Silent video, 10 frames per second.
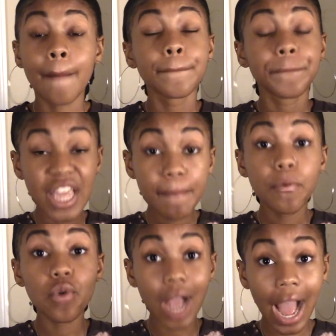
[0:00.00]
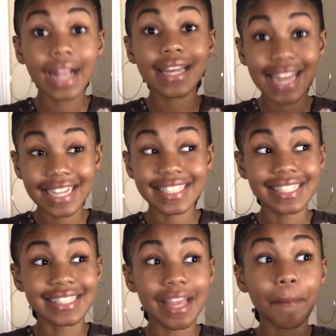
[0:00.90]
people got
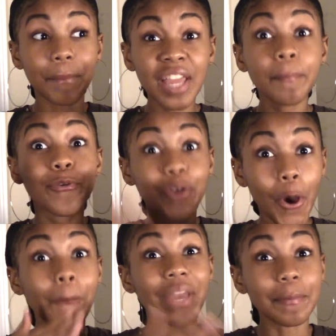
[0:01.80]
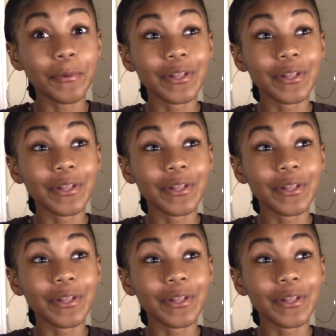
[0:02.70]
connections and people know people.